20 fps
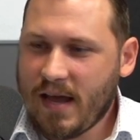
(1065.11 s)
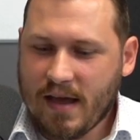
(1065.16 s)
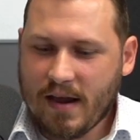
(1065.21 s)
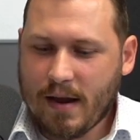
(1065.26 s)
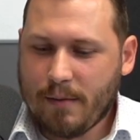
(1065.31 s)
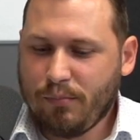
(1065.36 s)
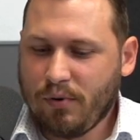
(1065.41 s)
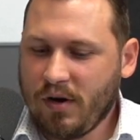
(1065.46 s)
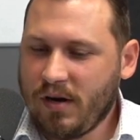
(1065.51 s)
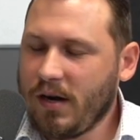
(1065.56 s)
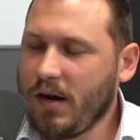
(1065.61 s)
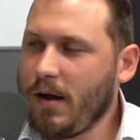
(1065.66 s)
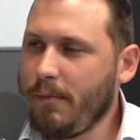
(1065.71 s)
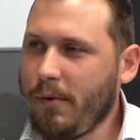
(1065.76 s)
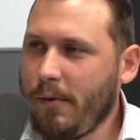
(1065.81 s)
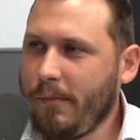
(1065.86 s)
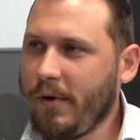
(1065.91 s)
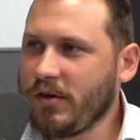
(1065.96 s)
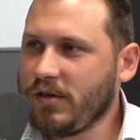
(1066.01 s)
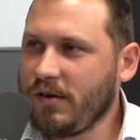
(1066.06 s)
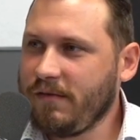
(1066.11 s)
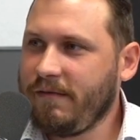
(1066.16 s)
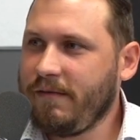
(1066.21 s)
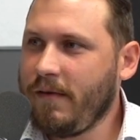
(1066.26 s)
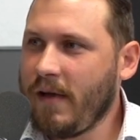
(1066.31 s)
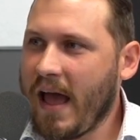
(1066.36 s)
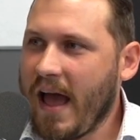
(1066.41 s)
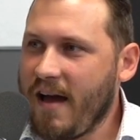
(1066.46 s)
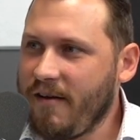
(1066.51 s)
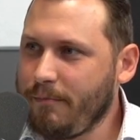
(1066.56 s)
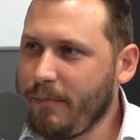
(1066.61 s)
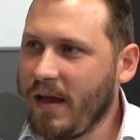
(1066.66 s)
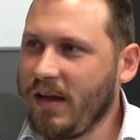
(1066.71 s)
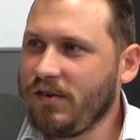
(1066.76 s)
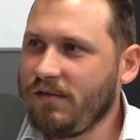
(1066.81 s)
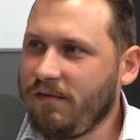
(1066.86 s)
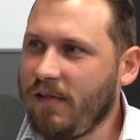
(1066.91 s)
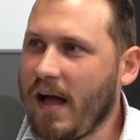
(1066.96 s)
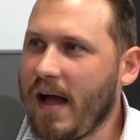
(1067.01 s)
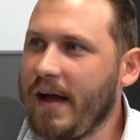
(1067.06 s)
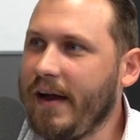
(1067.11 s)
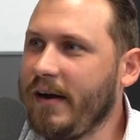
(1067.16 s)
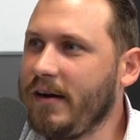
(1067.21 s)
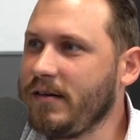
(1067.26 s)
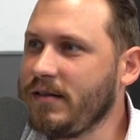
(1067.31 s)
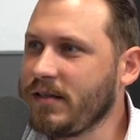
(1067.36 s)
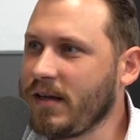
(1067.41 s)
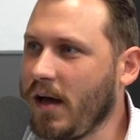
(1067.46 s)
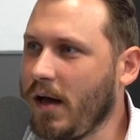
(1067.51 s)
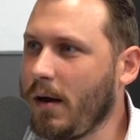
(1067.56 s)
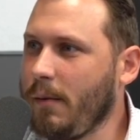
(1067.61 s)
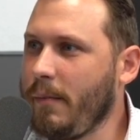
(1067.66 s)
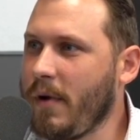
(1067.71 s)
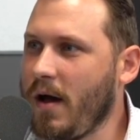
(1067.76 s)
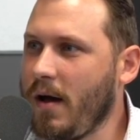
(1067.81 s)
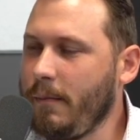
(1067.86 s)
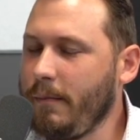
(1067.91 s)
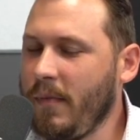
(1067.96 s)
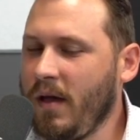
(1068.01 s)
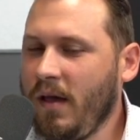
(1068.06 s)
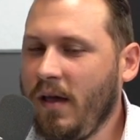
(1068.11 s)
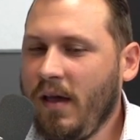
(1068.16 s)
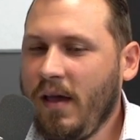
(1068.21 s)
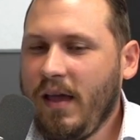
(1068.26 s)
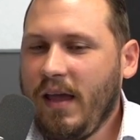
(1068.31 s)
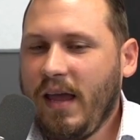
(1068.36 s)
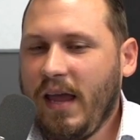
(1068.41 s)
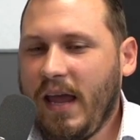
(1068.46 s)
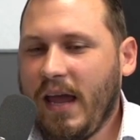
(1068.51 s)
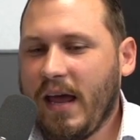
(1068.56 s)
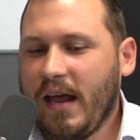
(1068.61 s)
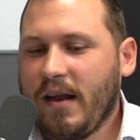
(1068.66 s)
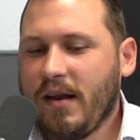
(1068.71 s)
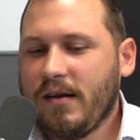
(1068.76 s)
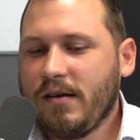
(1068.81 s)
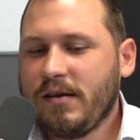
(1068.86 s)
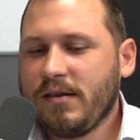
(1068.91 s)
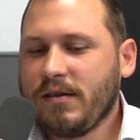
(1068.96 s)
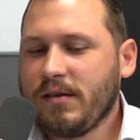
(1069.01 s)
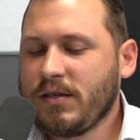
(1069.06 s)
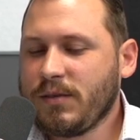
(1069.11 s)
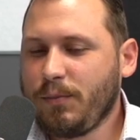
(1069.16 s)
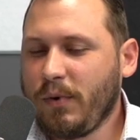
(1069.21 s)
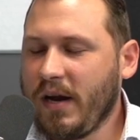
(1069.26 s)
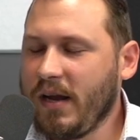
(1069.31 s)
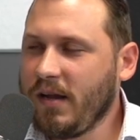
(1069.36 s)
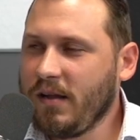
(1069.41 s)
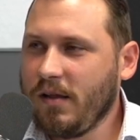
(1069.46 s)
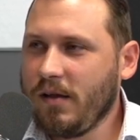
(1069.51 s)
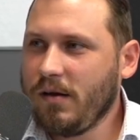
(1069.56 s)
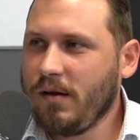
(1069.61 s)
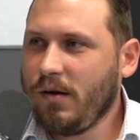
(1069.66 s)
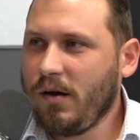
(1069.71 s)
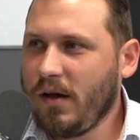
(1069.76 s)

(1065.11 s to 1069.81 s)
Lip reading: and I printed up a bunch of half-page flyers, cut them up, and spray glue.